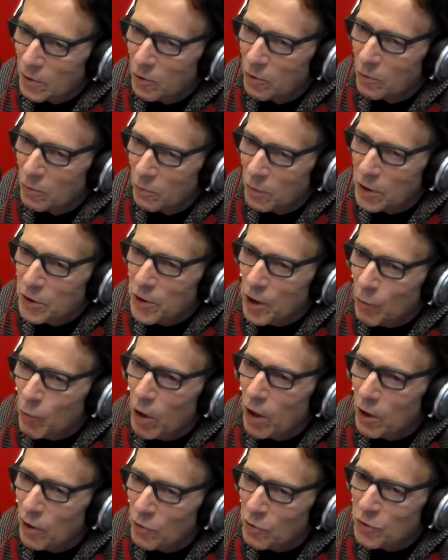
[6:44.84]
So we see
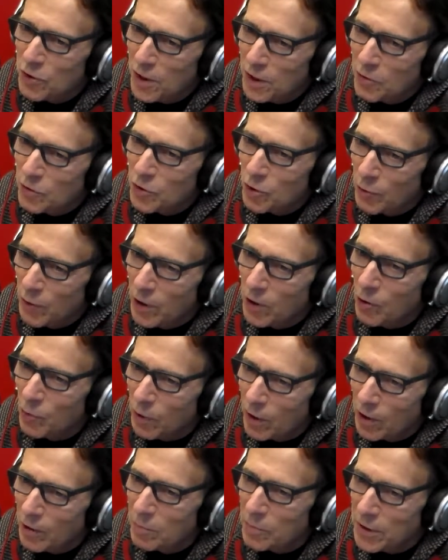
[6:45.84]
what goes in, so we
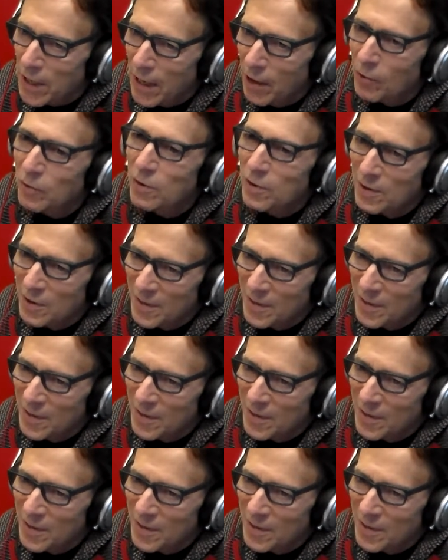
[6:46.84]
know what comes out.